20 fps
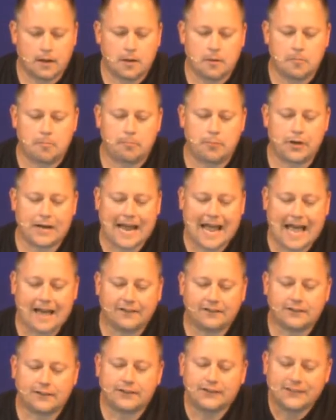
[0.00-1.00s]
but as
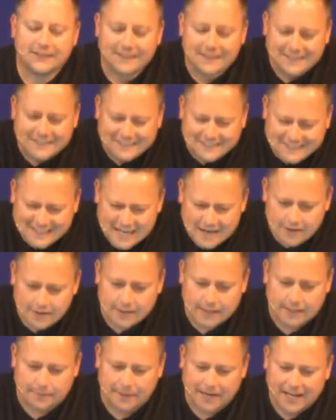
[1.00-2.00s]
of
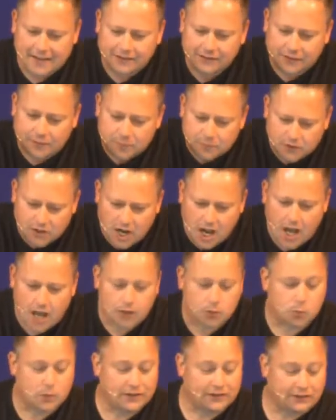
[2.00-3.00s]
sincerity, but as from God,
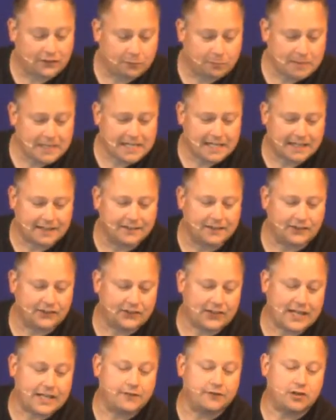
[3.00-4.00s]
we speak in the
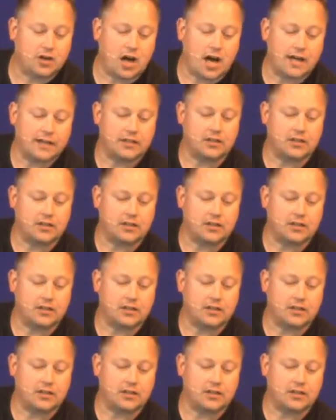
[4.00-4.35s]
sight of God and